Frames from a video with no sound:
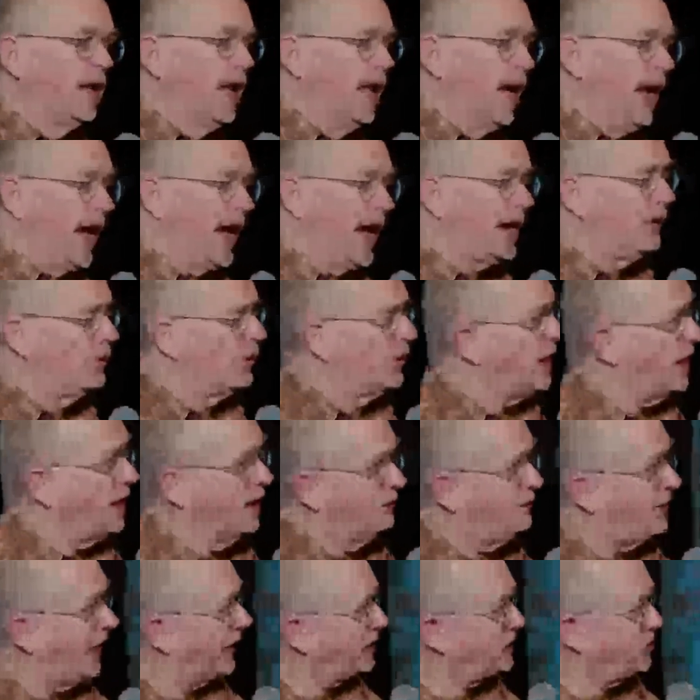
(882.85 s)
I don't care
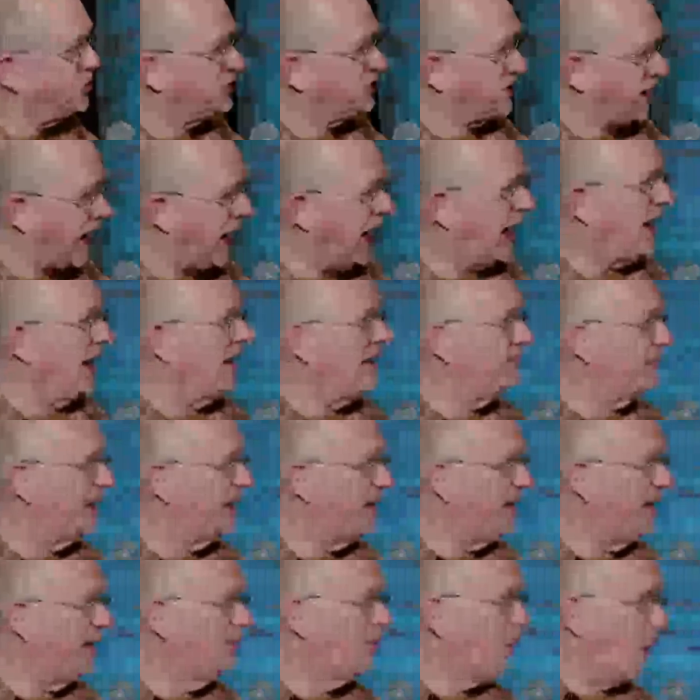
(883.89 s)
about your time, they
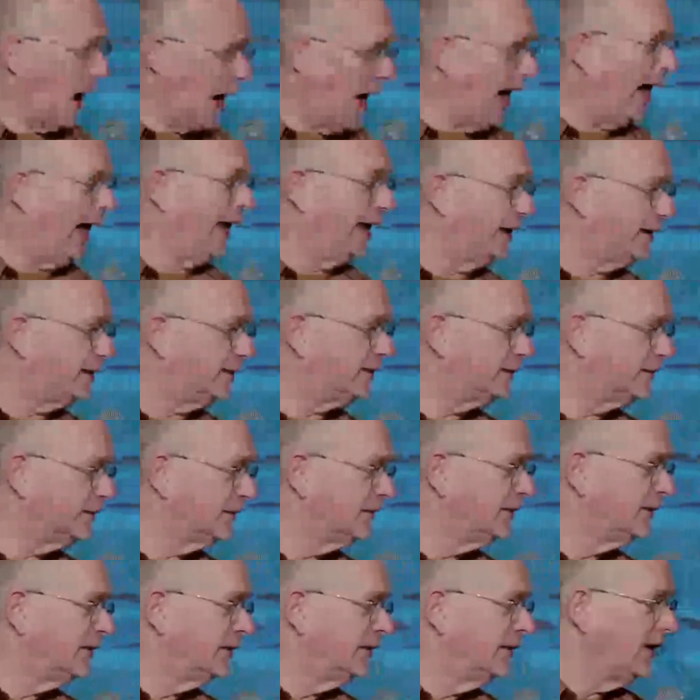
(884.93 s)
need wine.
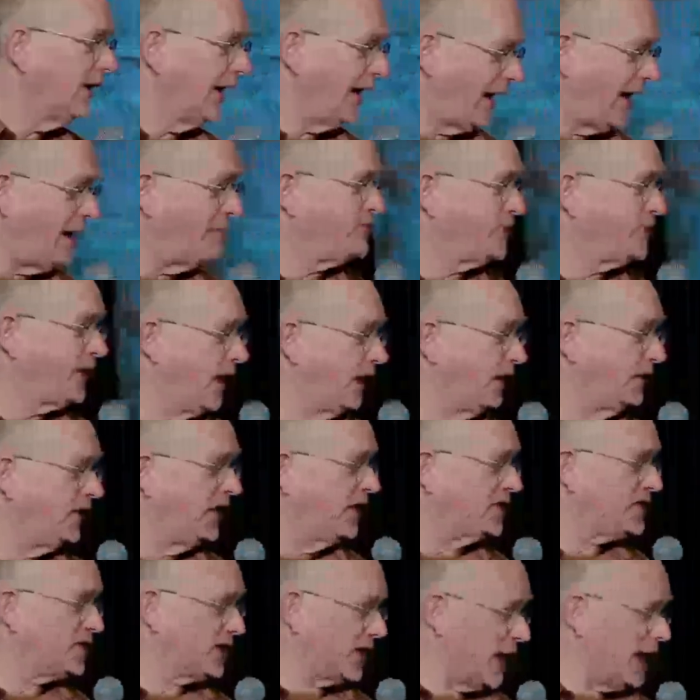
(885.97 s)
And I'm telling you,
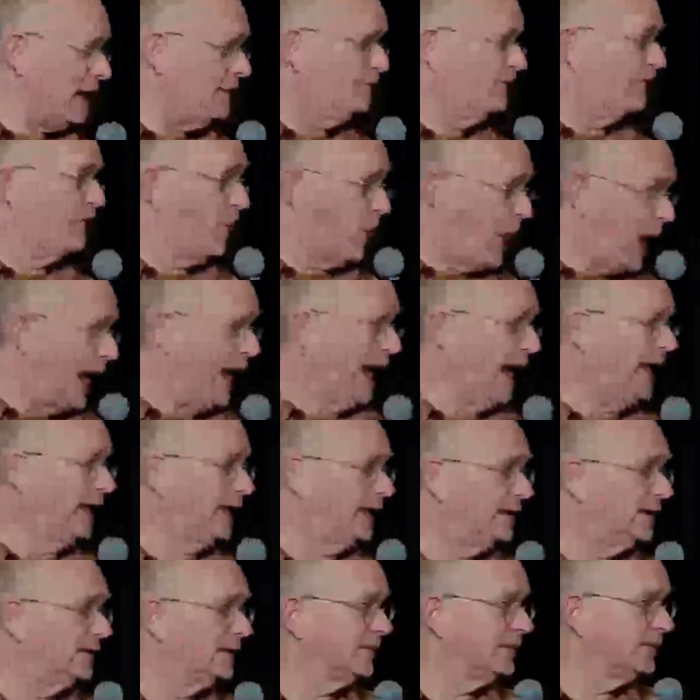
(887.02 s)
it's time for wine
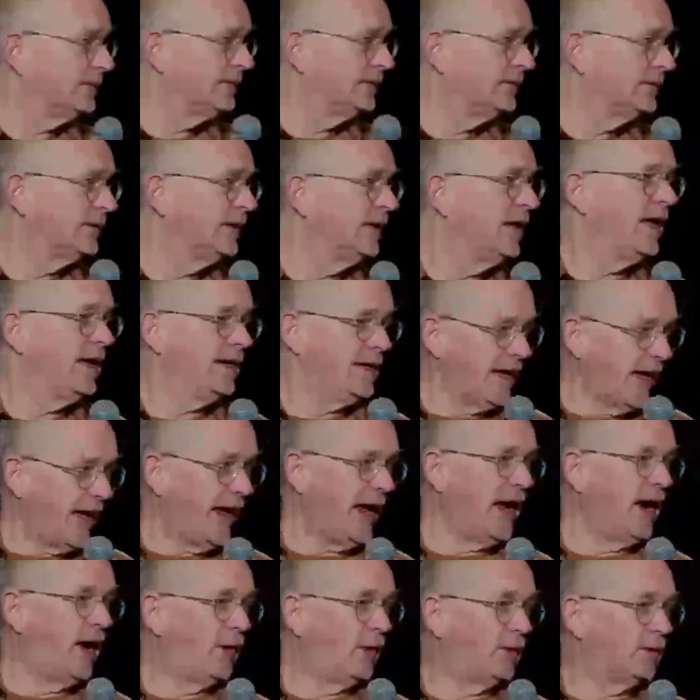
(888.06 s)

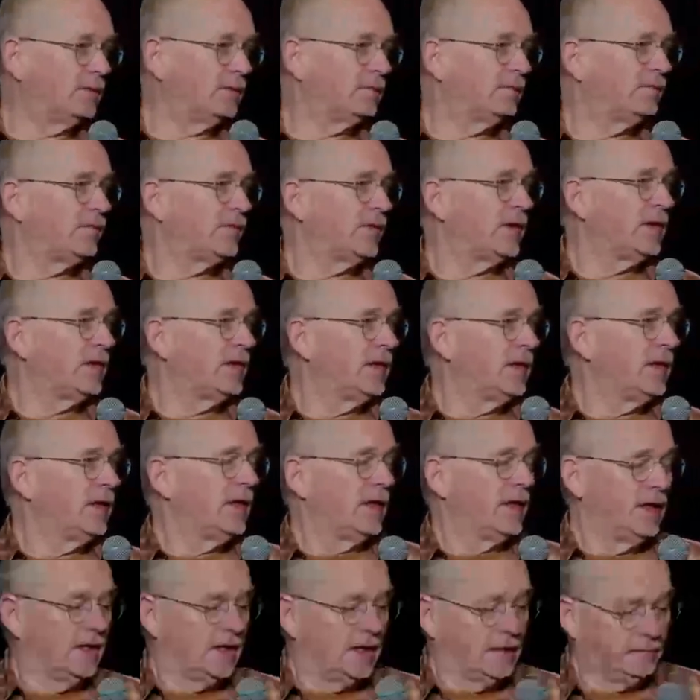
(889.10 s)
now.
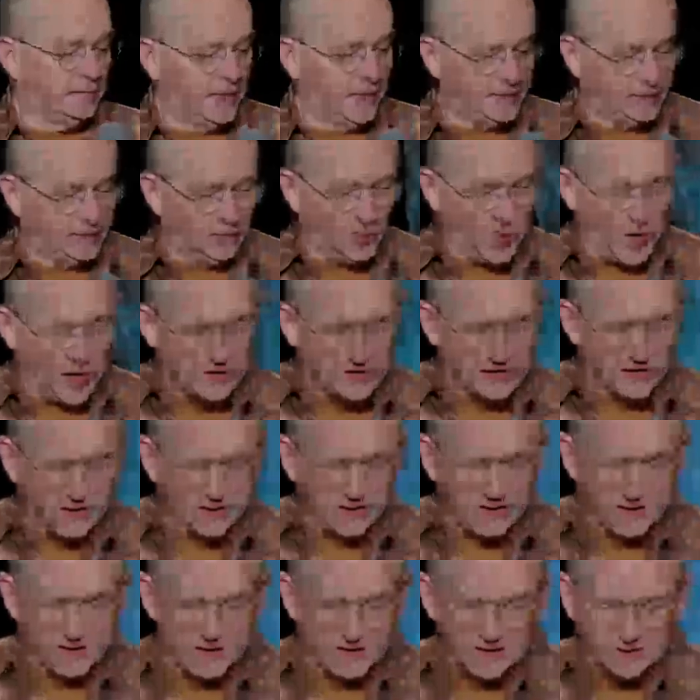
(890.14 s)
But watch
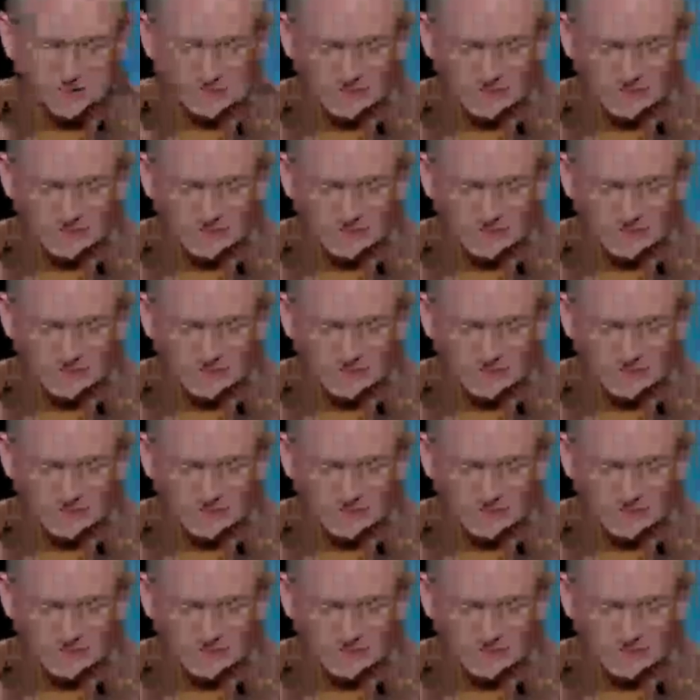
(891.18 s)
this